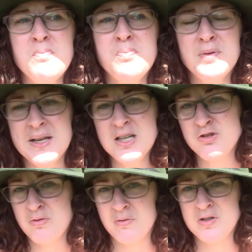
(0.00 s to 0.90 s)
bringing
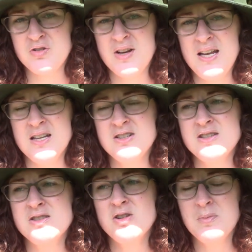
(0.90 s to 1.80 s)
Druidry into
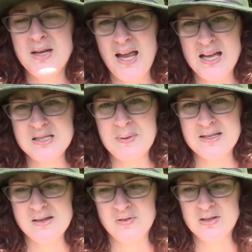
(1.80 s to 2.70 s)
so many
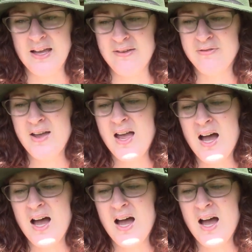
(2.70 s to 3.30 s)
aspects of her life.